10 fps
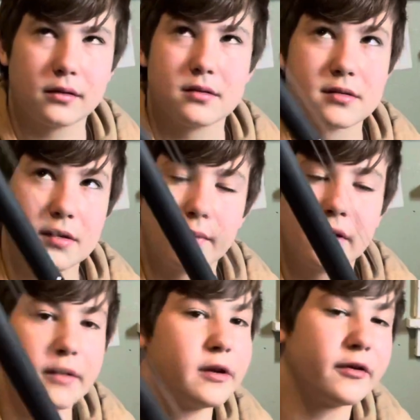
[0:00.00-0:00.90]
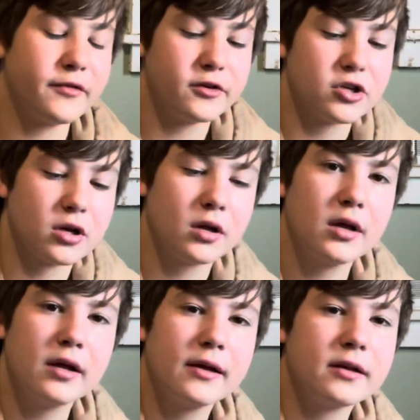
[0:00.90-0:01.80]
somewhere in the near future,
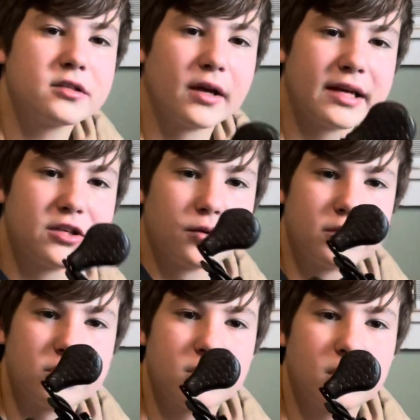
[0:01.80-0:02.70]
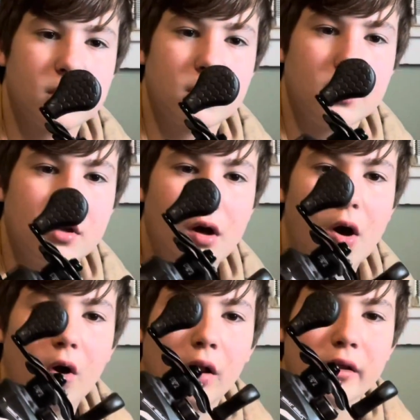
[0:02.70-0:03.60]
so I can switch
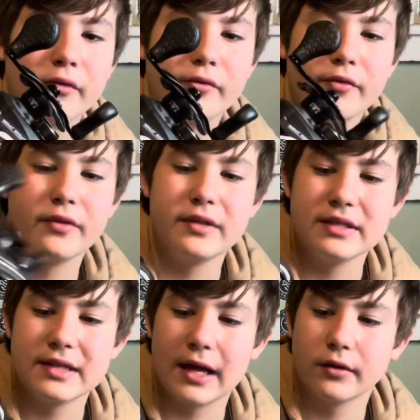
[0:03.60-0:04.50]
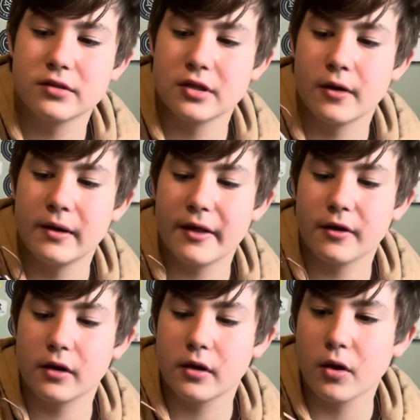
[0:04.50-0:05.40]
all of these out. So
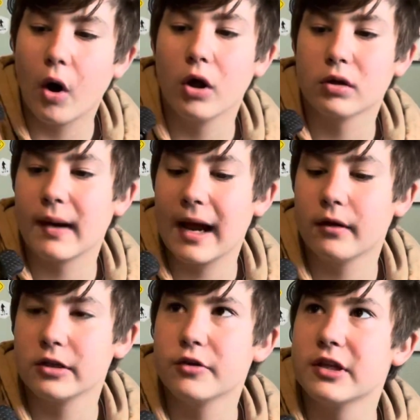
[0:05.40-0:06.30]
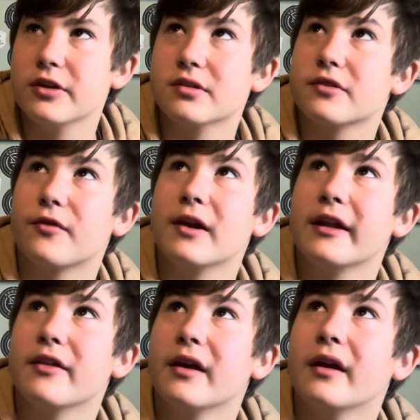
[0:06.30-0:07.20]
another all-around, you could use this for
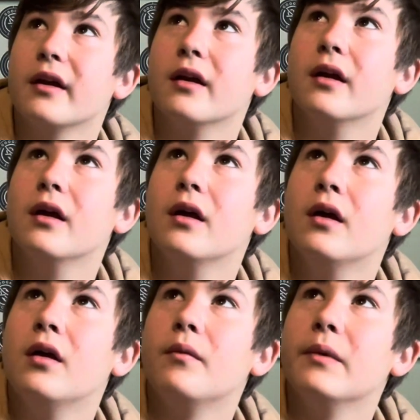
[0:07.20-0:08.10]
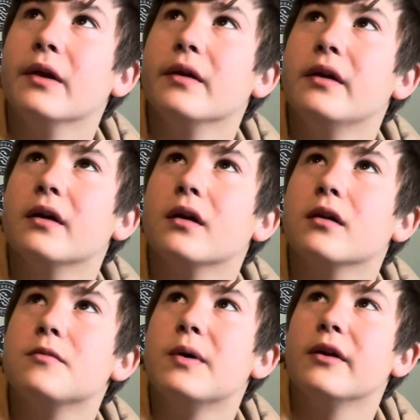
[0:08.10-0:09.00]
anything, really. I was
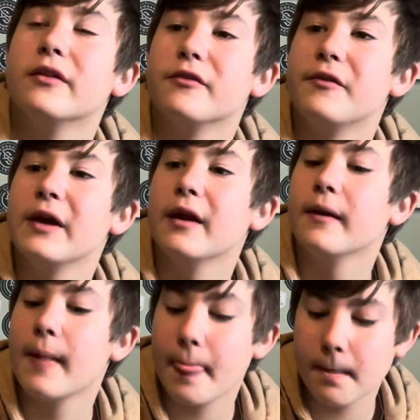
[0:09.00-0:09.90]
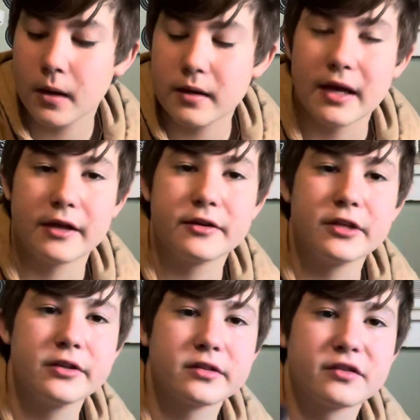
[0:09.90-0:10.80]
about to hit the fan. Yeah, you could
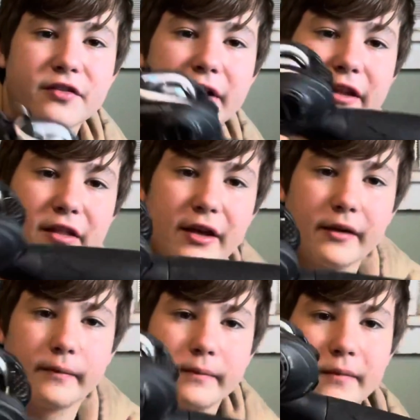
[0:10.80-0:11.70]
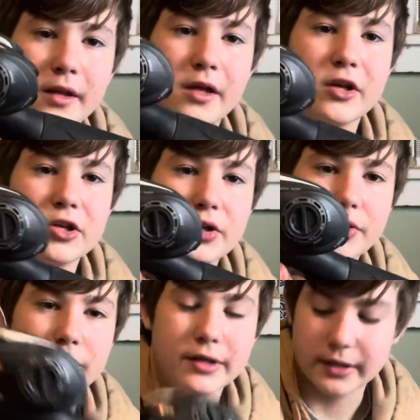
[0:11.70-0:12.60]
use this for anything you
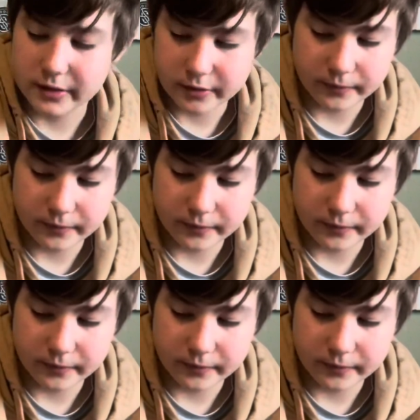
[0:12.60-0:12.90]
need to.